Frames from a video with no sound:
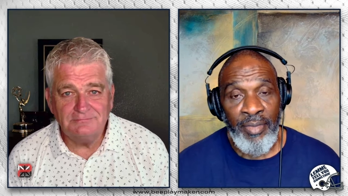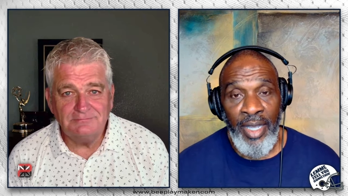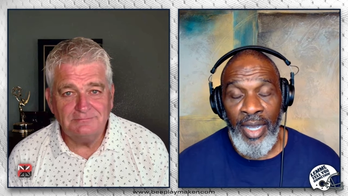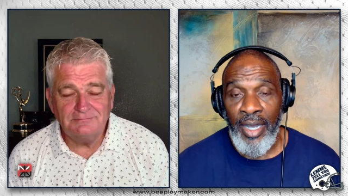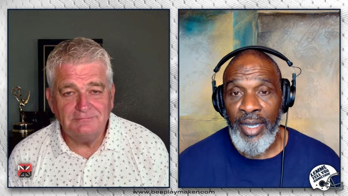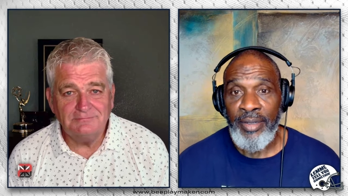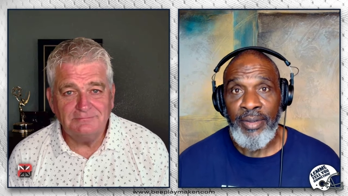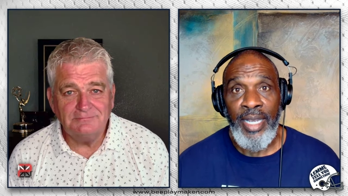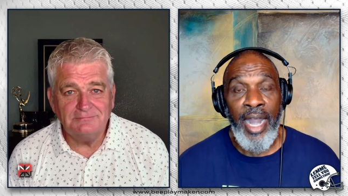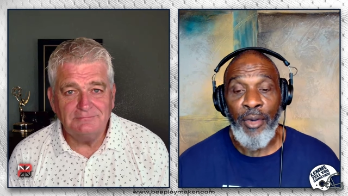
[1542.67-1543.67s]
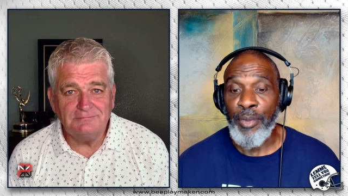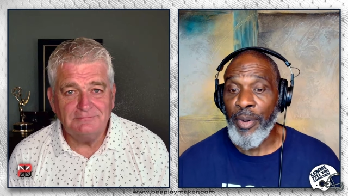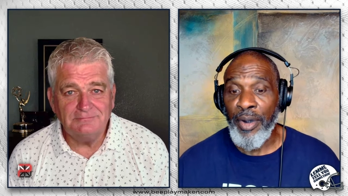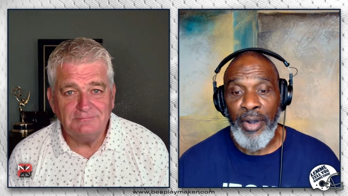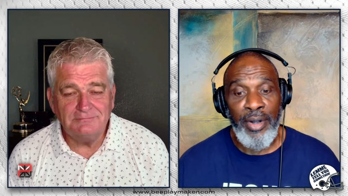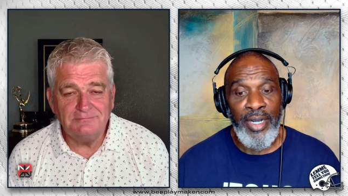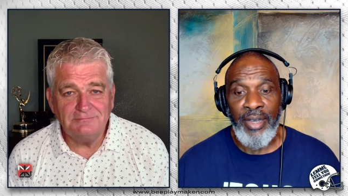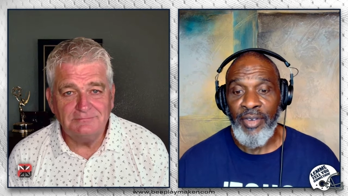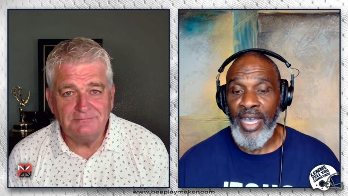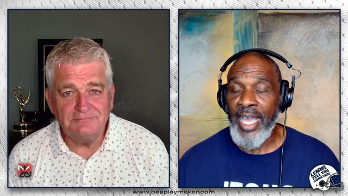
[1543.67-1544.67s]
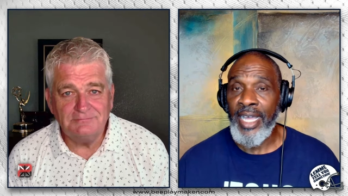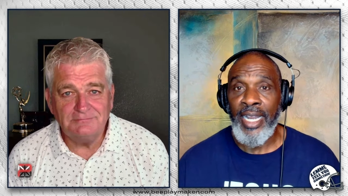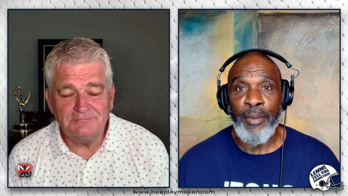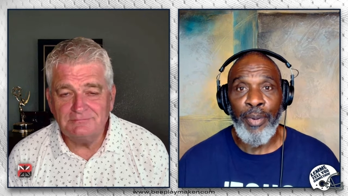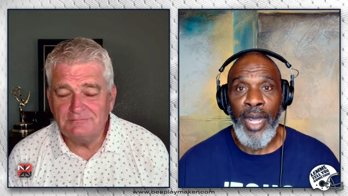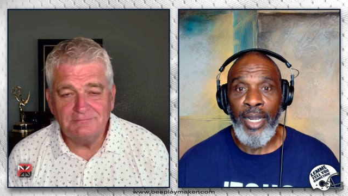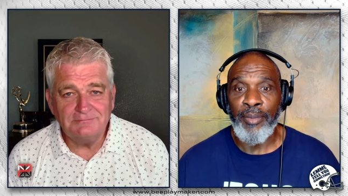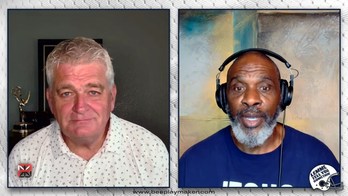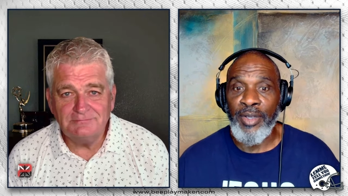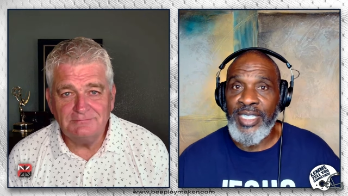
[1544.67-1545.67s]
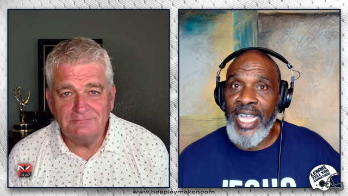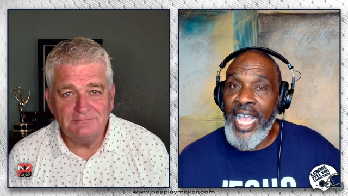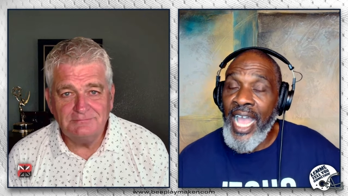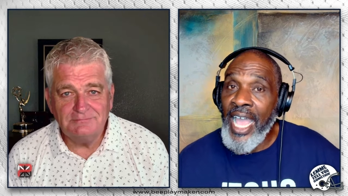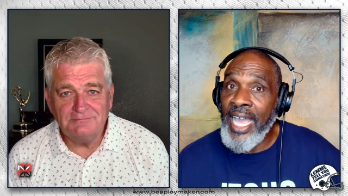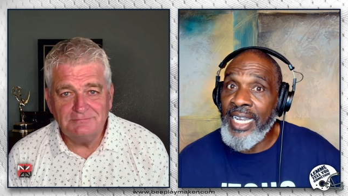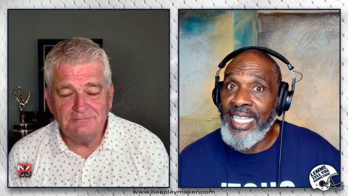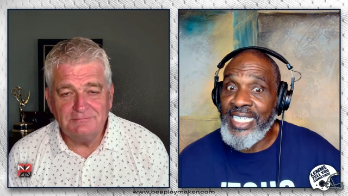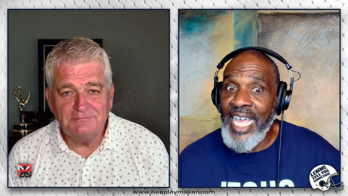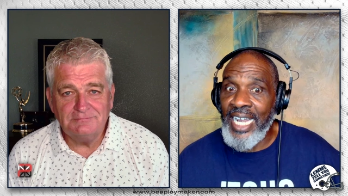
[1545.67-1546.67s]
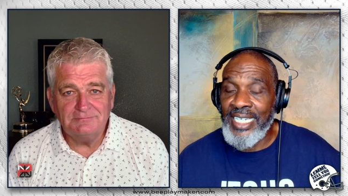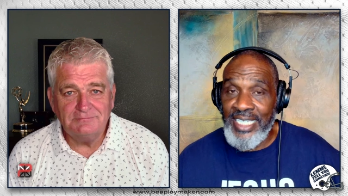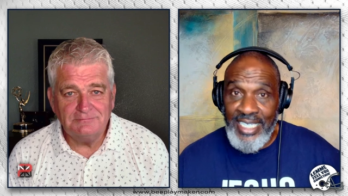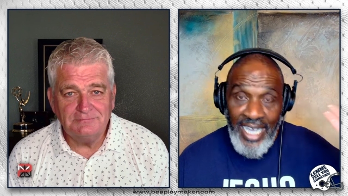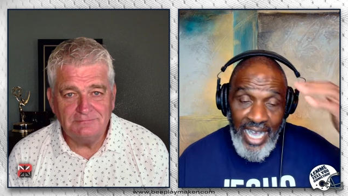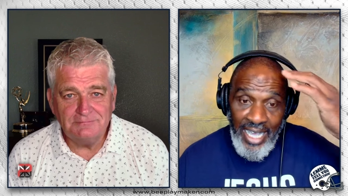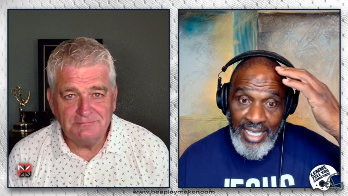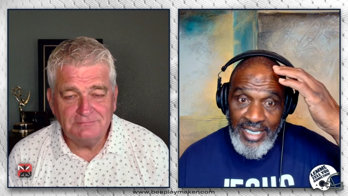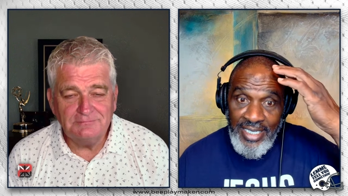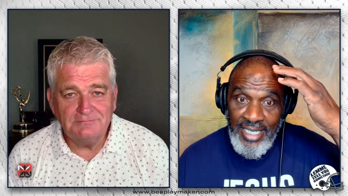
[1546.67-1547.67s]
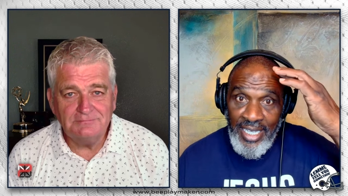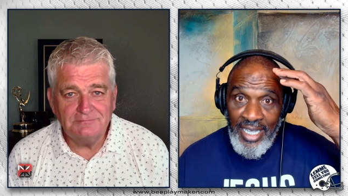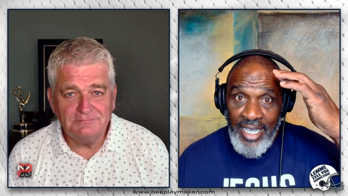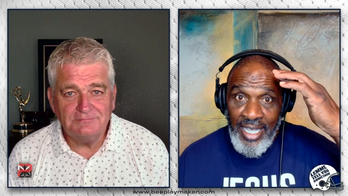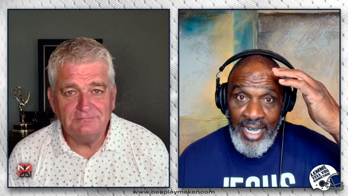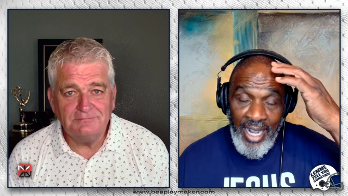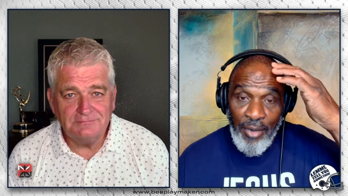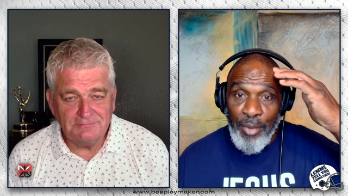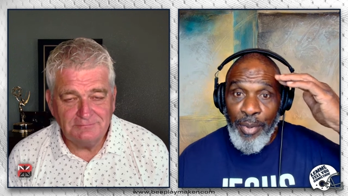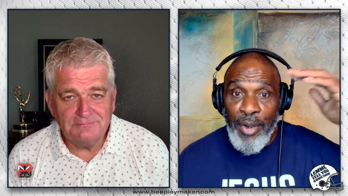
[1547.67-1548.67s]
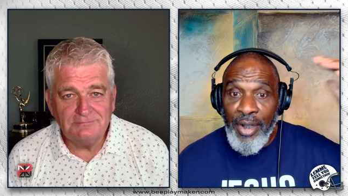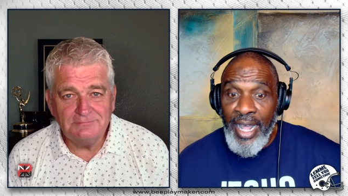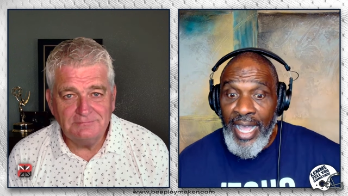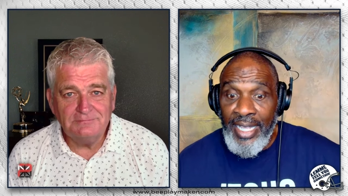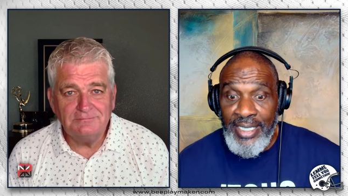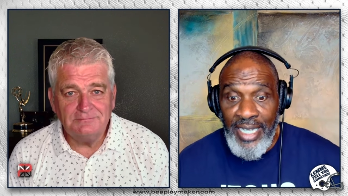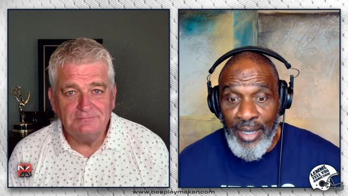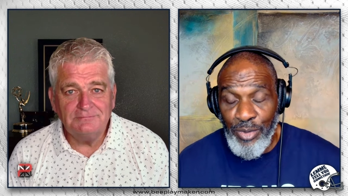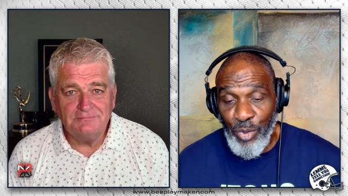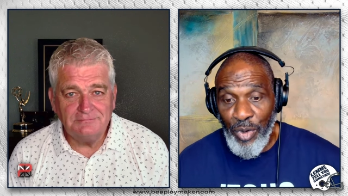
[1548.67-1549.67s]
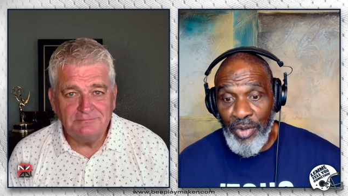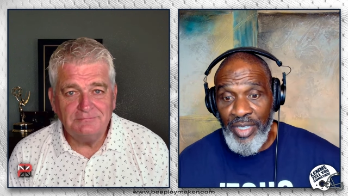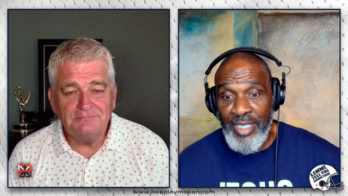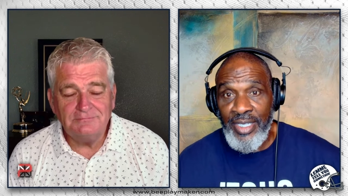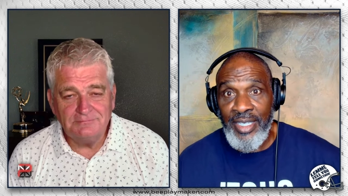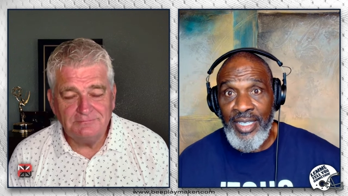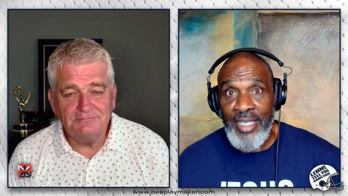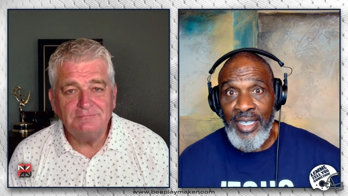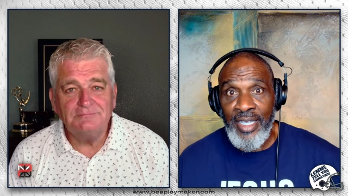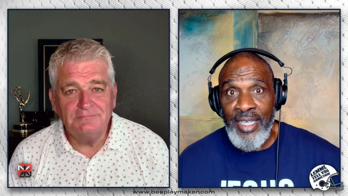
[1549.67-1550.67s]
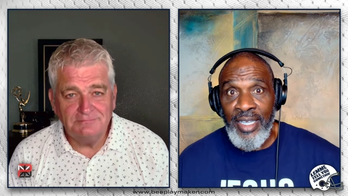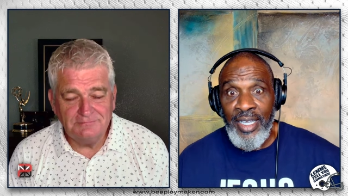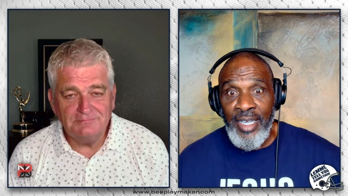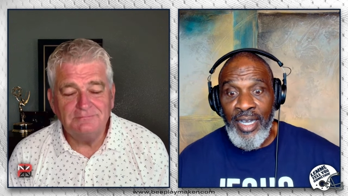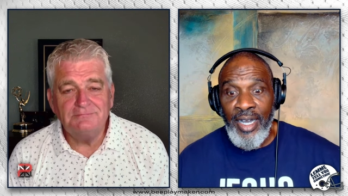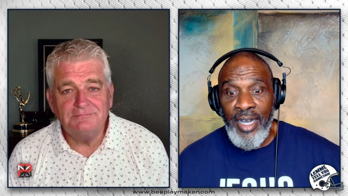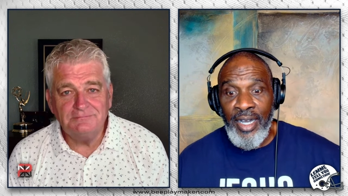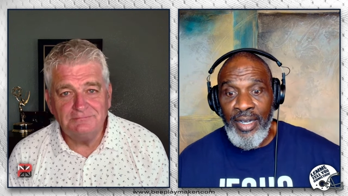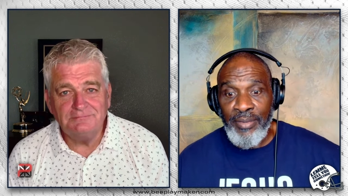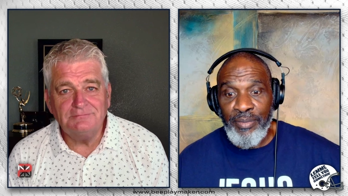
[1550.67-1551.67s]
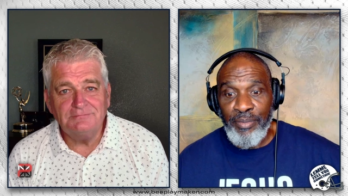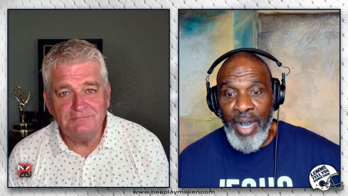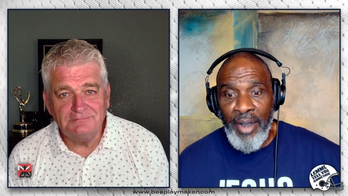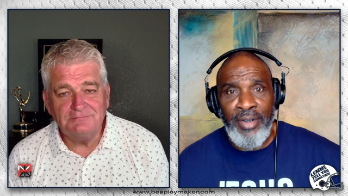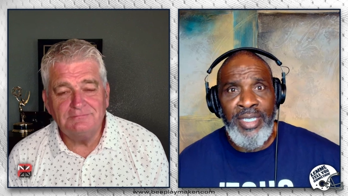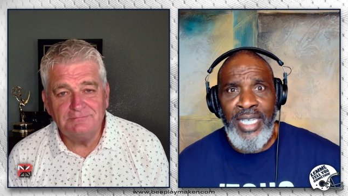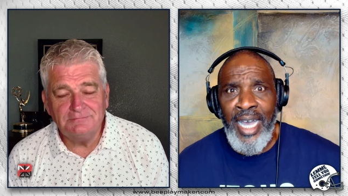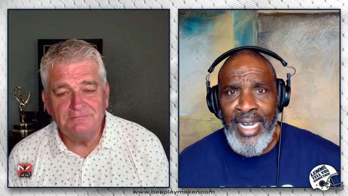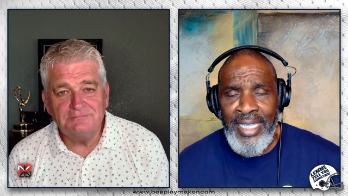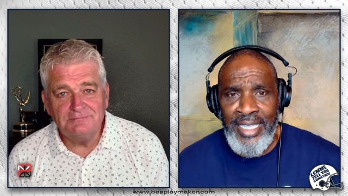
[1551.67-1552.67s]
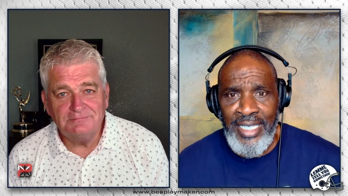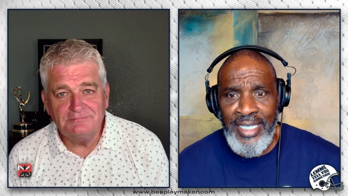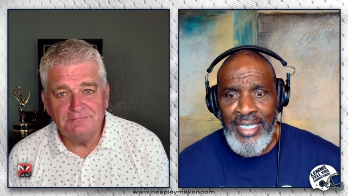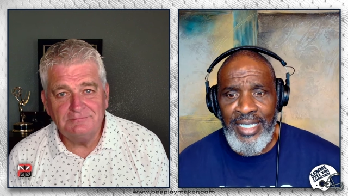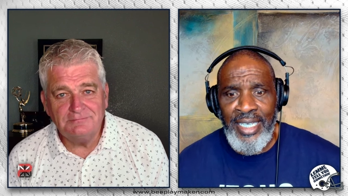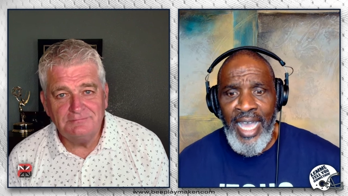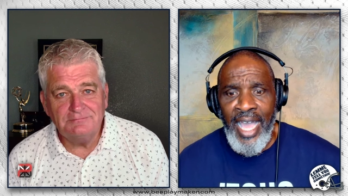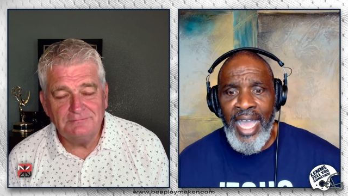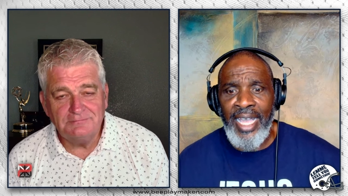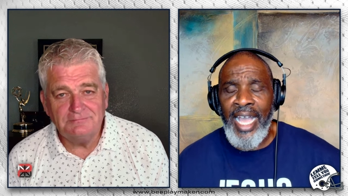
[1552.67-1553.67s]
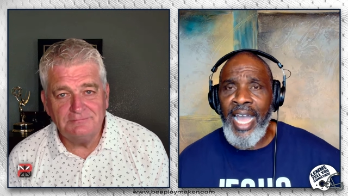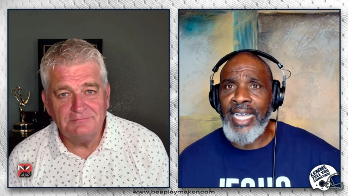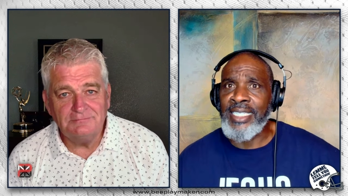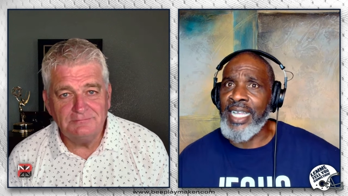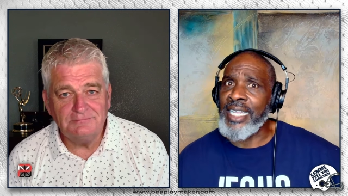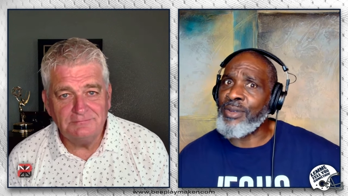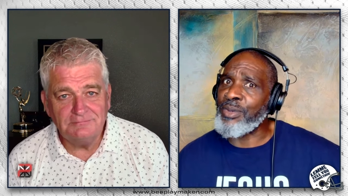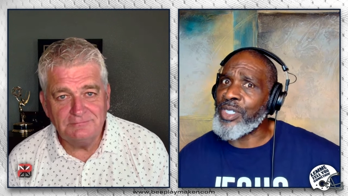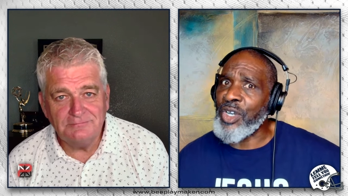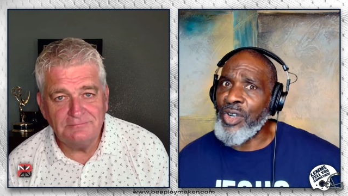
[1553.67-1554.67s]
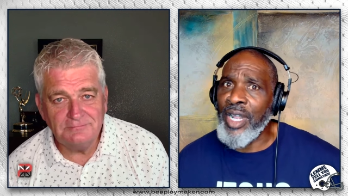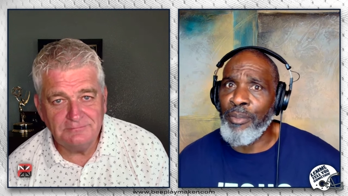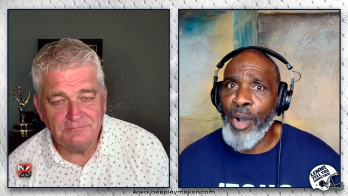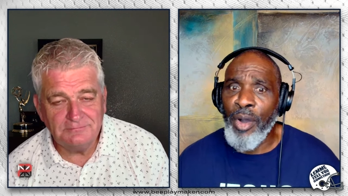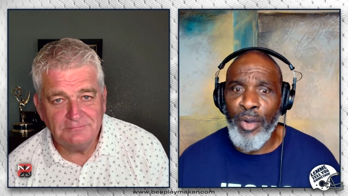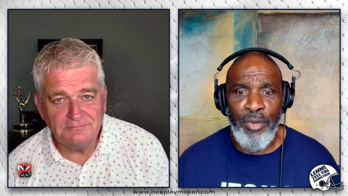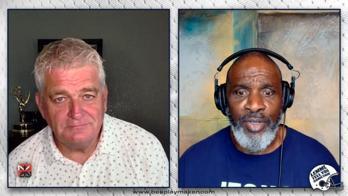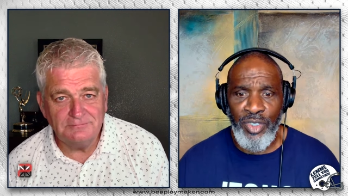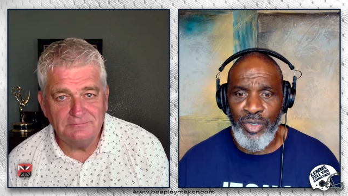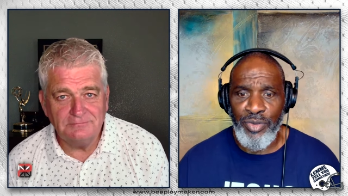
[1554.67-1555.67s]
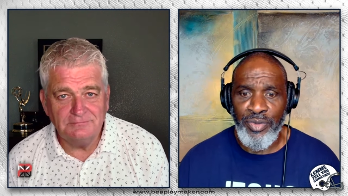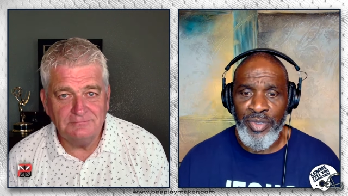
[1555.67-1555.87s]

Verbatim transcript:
Speaker 1: uh, Larry Bird never had that problem because they had talented guys. Larry Bird had James Worthy. Uh, Byron Scott, I think. He had guys that he would turn that ball over to.